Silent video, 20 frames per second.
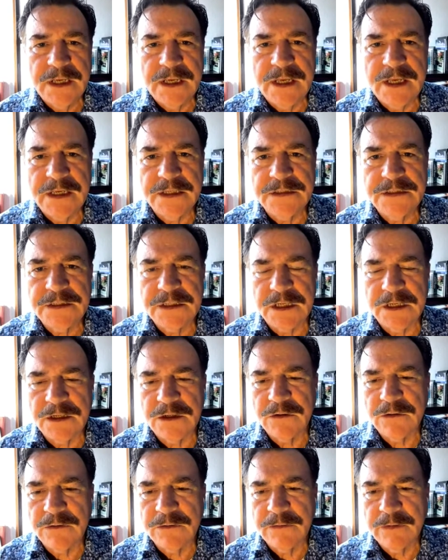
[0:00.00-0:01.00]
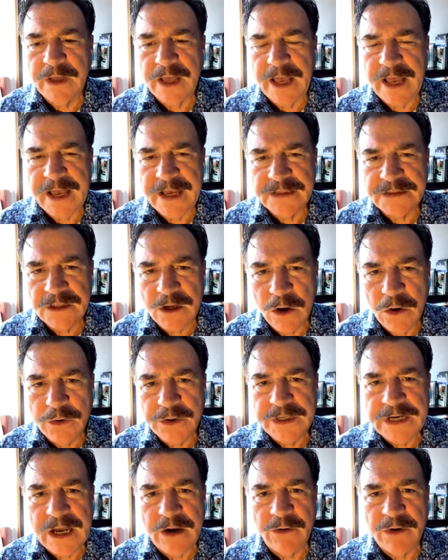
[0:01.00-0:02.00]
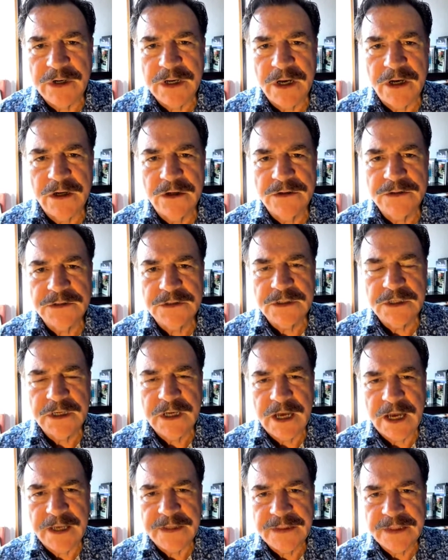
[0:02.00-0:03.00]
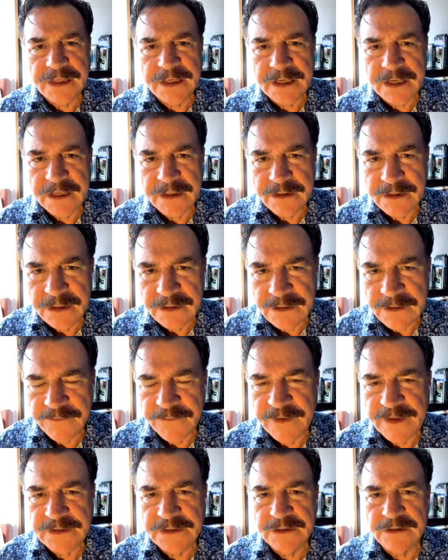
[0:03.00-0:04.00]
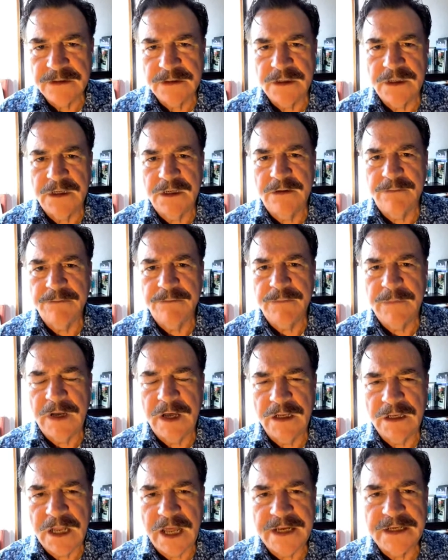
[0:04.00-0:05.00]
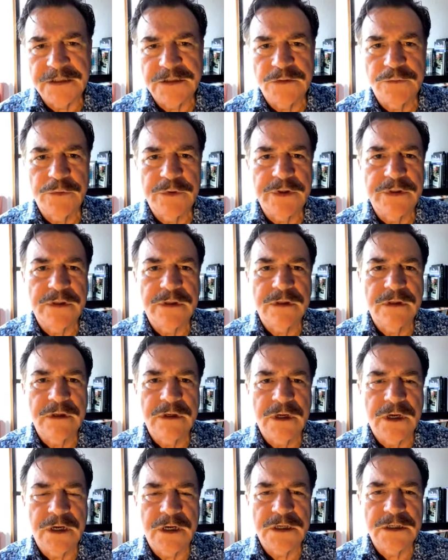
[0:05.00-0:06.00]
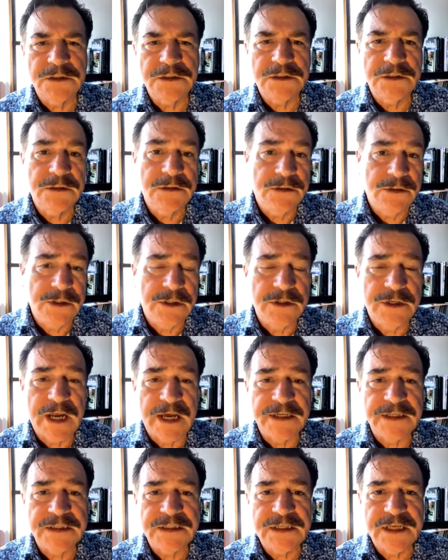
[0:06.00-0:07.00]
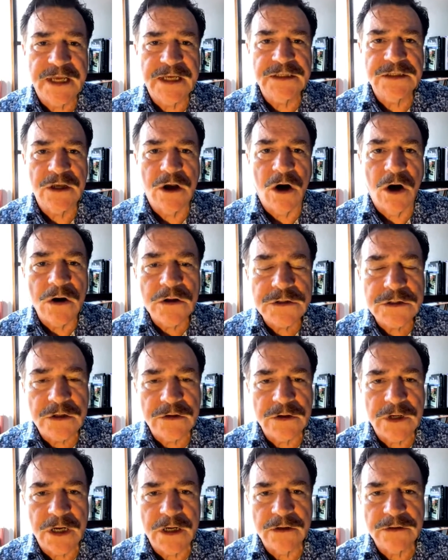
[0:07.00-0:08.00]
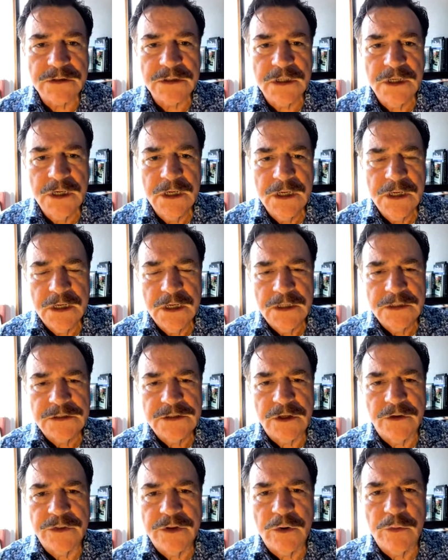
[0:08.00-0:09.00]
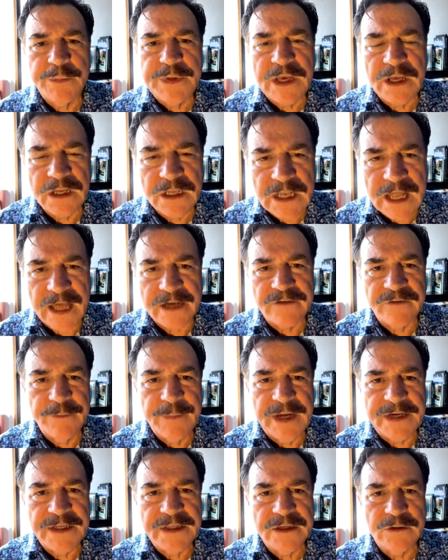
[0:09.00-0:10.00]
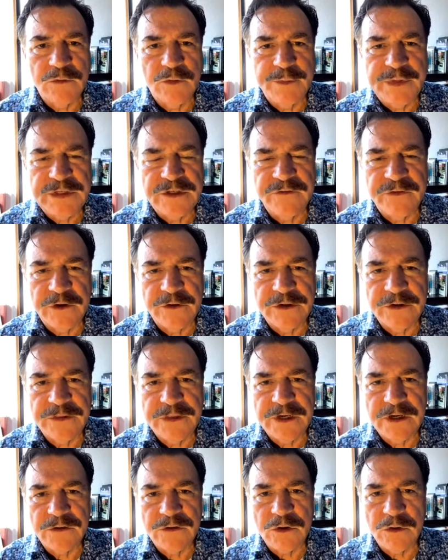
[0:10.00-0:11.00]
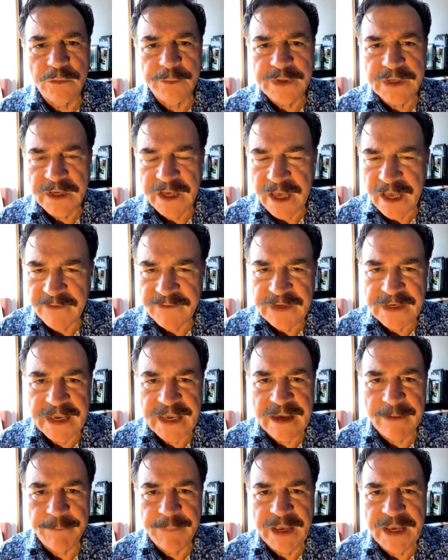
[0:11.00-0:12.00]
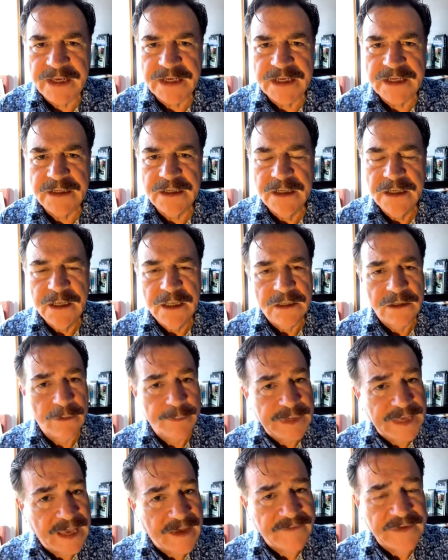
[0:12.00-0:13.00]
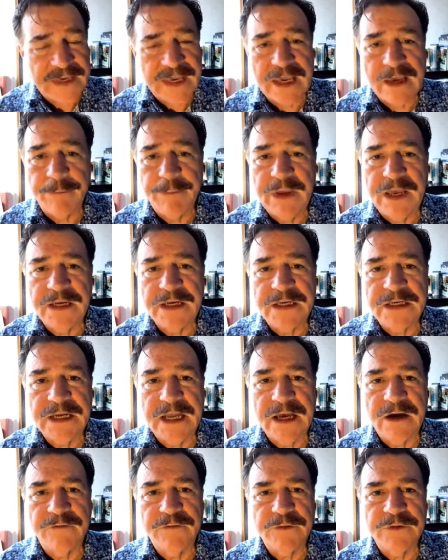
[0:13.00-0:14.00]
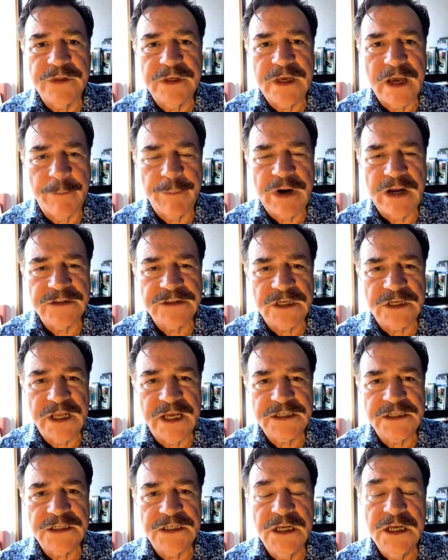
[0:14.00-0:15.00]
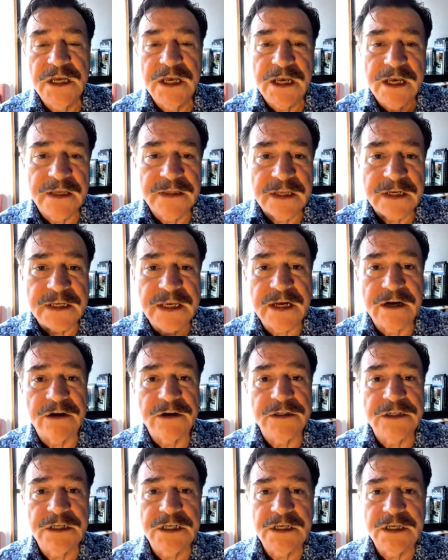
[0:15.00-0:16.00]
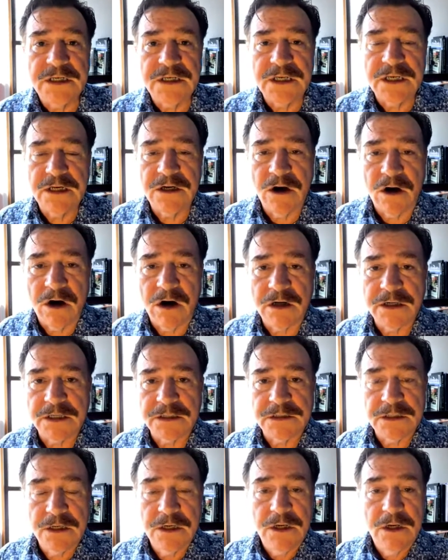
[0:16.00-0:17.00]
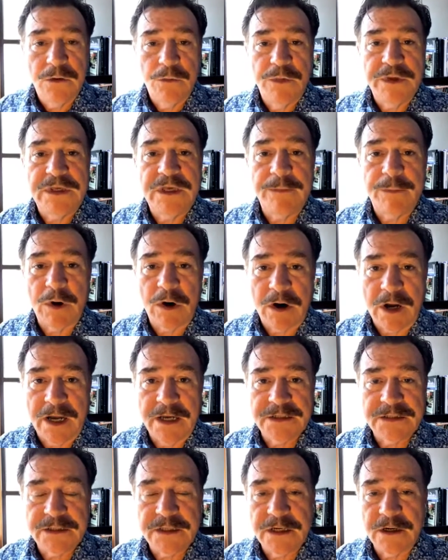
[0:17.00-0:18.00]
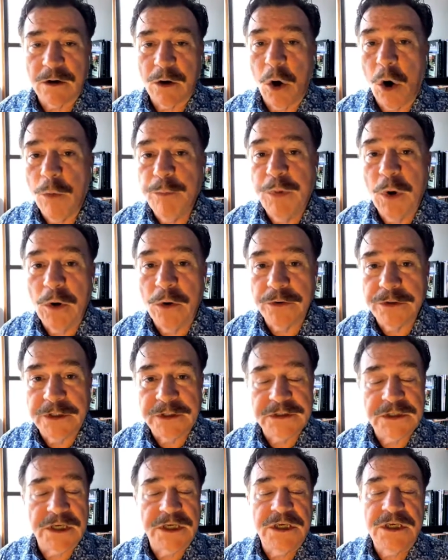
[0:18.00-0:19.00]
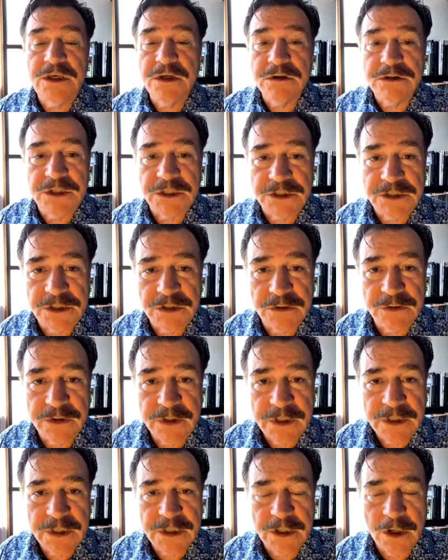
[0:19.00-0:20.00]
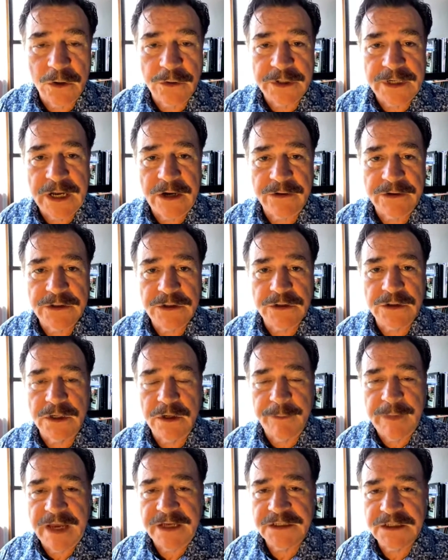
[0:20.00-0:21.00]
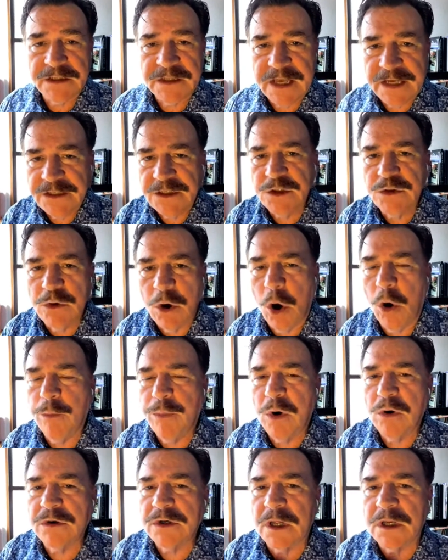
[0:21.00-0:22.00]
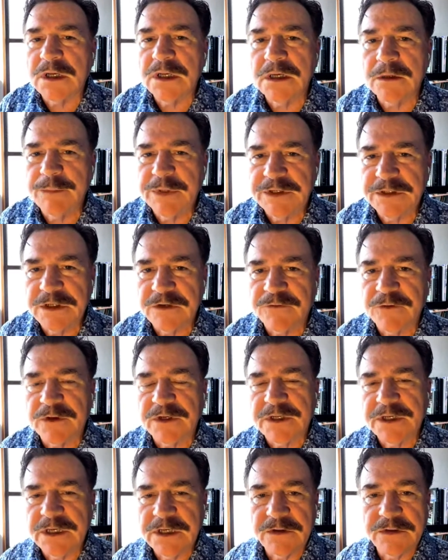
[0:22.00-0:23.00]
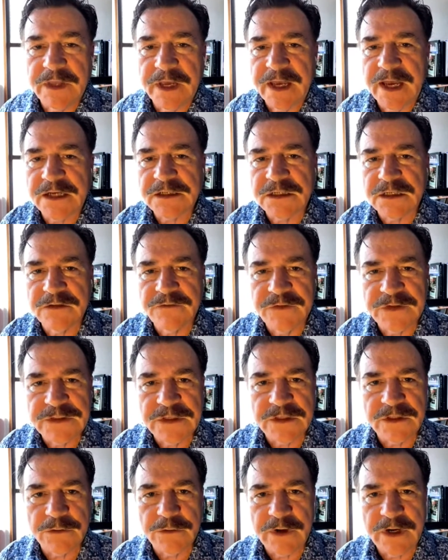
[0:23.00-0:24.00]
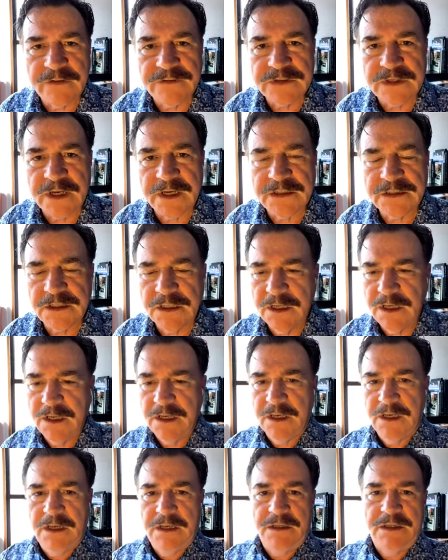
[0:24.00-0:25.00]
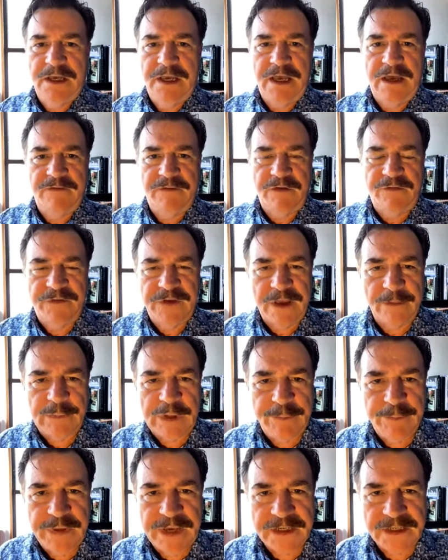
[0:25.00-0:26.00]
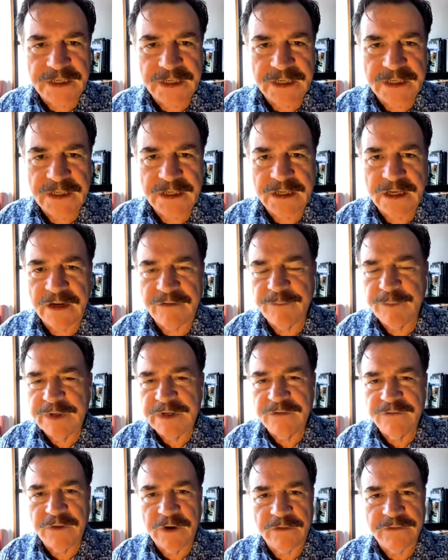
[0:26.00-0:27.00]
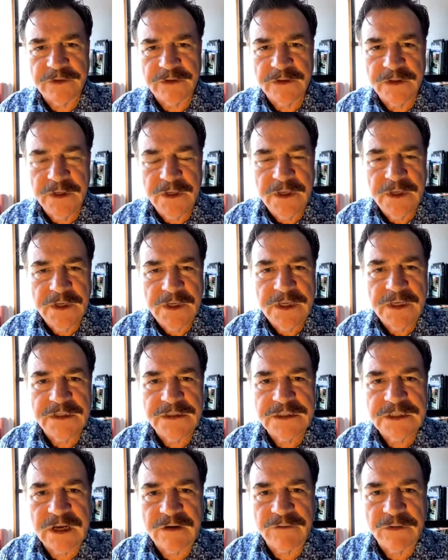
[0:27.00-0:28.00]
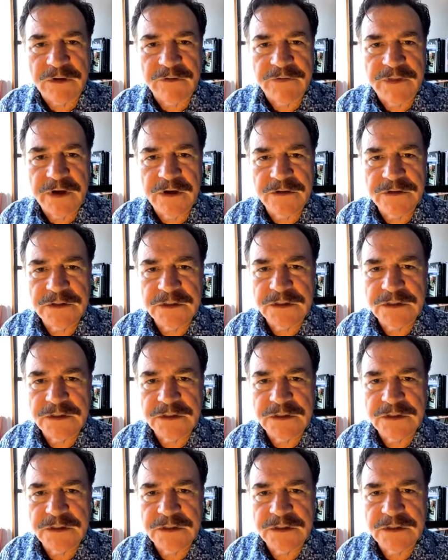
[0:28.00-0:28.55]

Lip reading: And so as Okinawa goes, I think the defense alliance with the United States also goes. So there will be a lot of money that will be devoted there. There will be a heavy campaigning. There'll be heavy campaigning now for the upper house election, and then guaranteed in August, we keep our eyes there. Obon is a huge issue in Okinawa, as you can imagine. They do Obon a little bit differently here. They actually visit the grave sites. They have a family picnic. I've been involved in several of those.